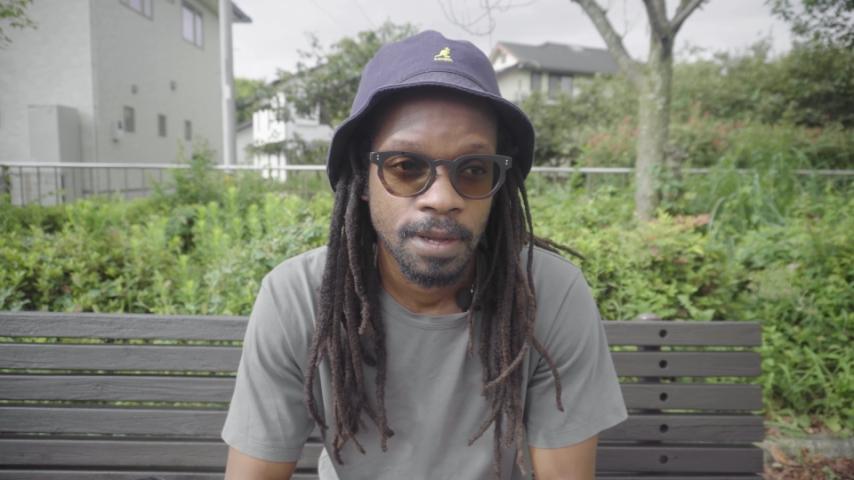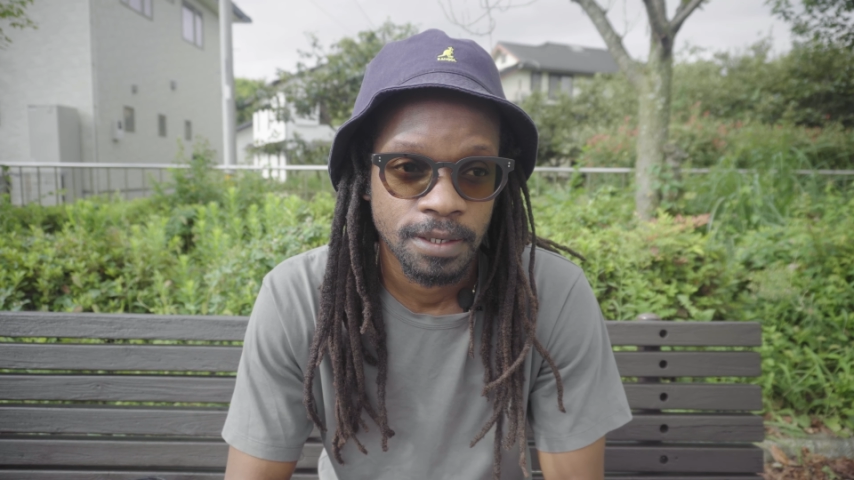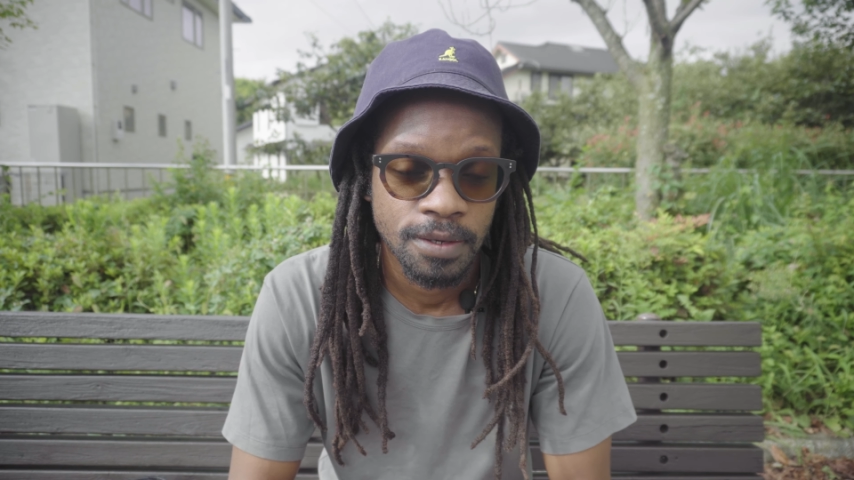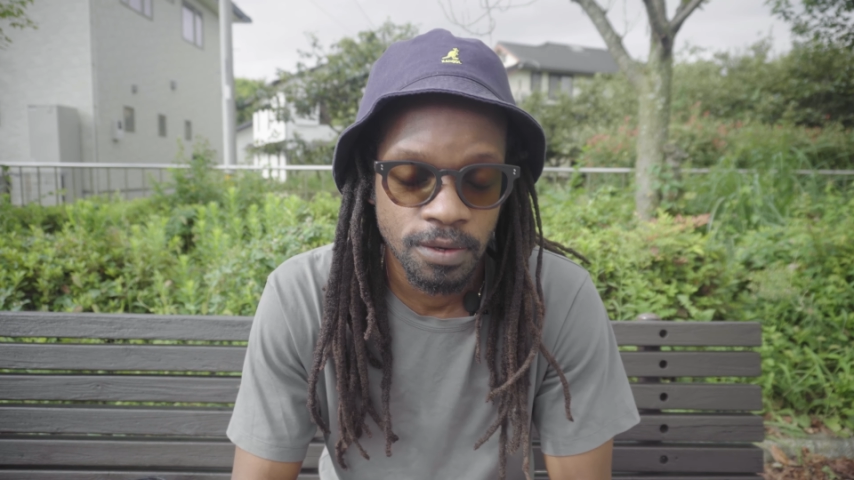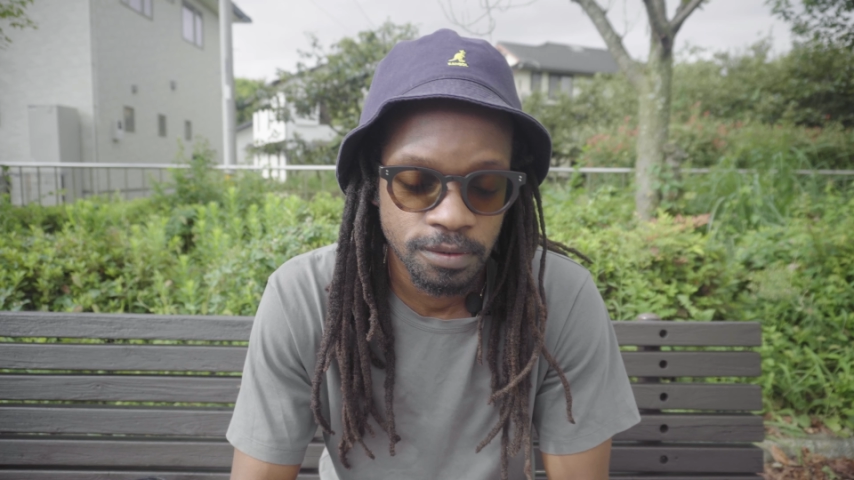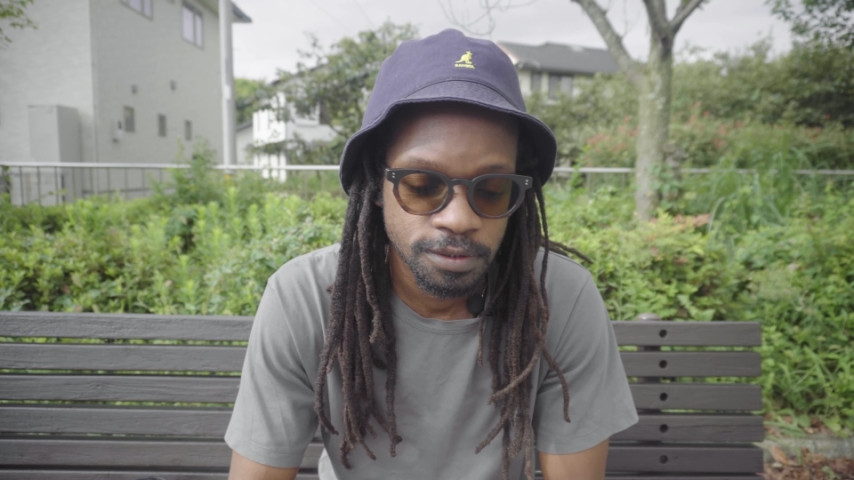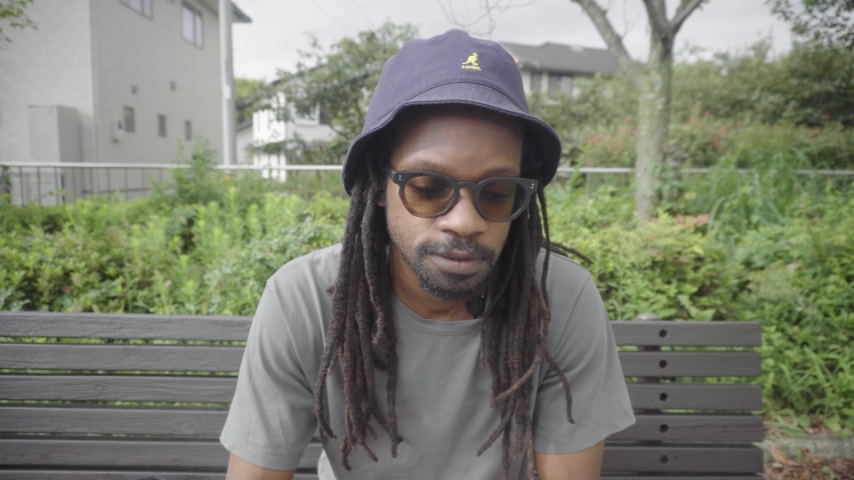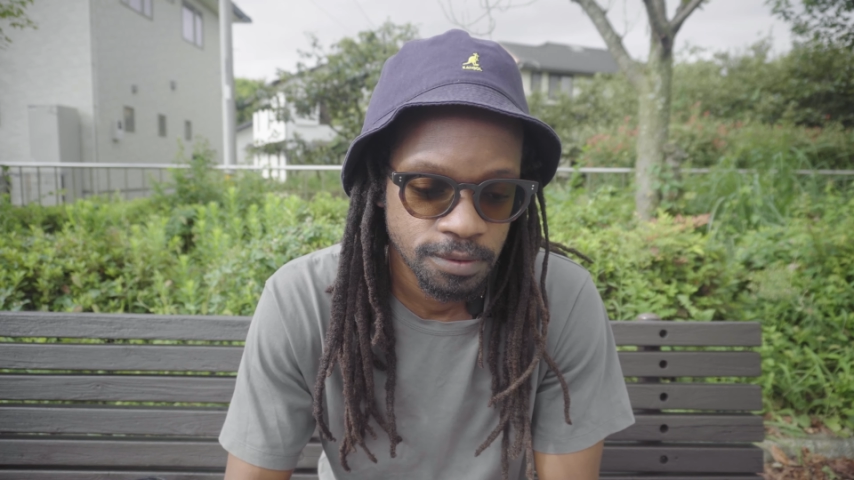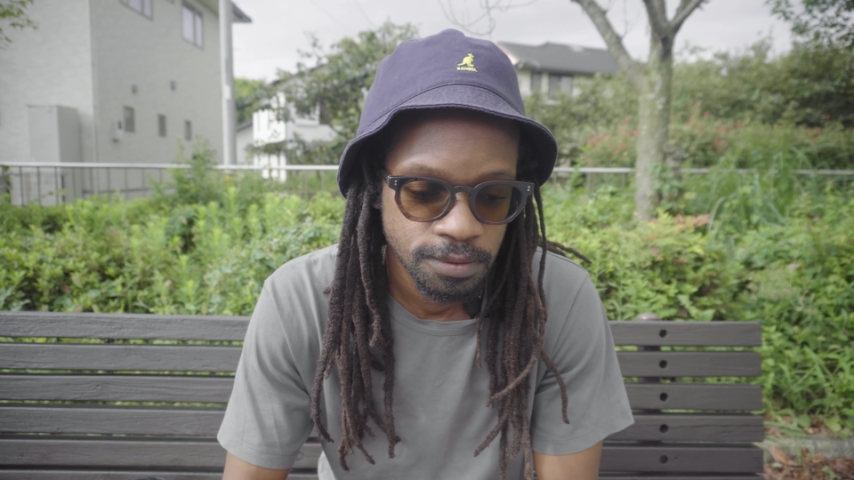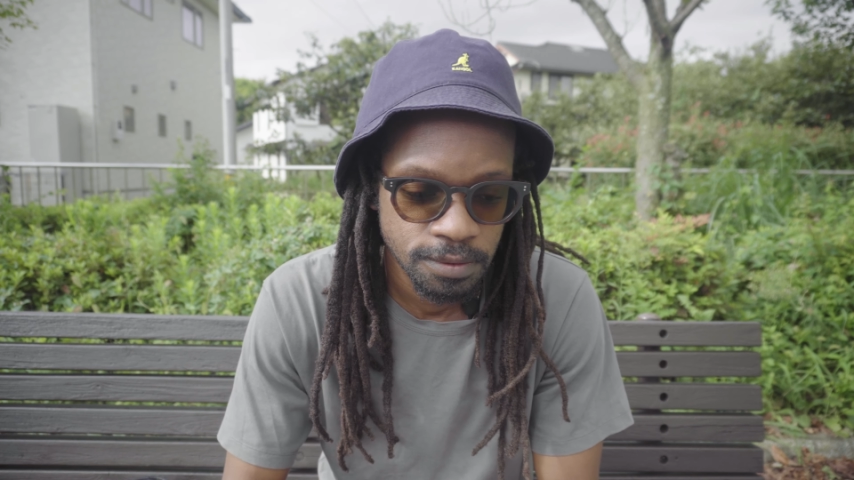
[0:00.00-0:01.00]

by the culture.